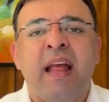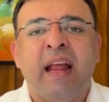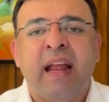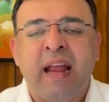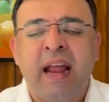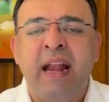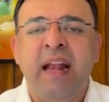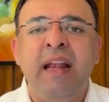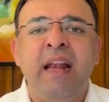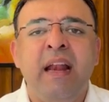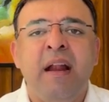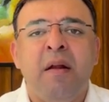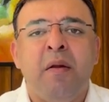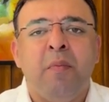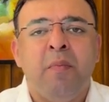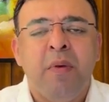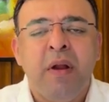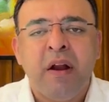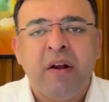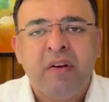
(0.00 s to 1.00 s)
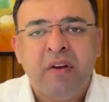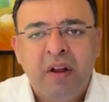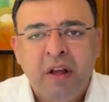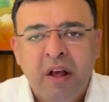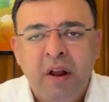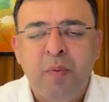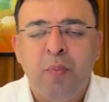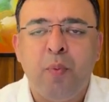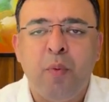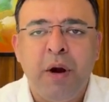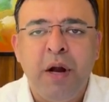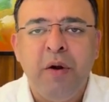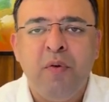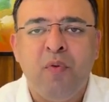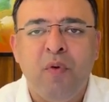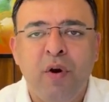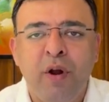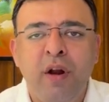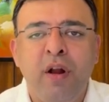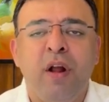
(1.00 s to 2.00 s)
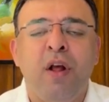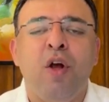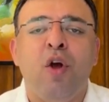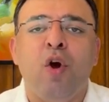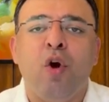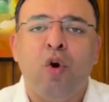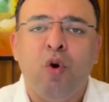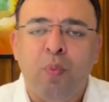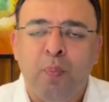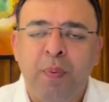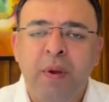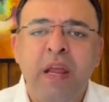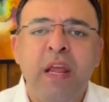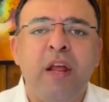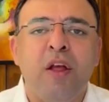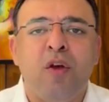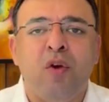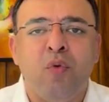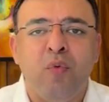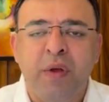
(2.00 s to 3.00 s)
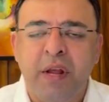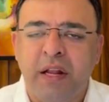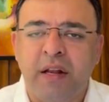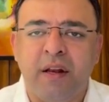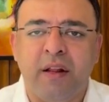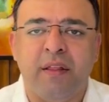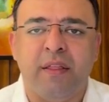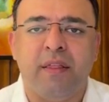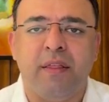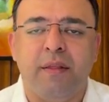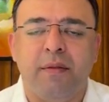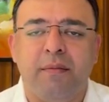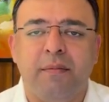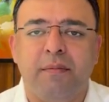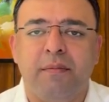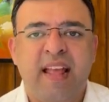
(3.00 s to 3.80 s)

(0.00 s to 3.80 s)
can be a trigger point for rupee weakness.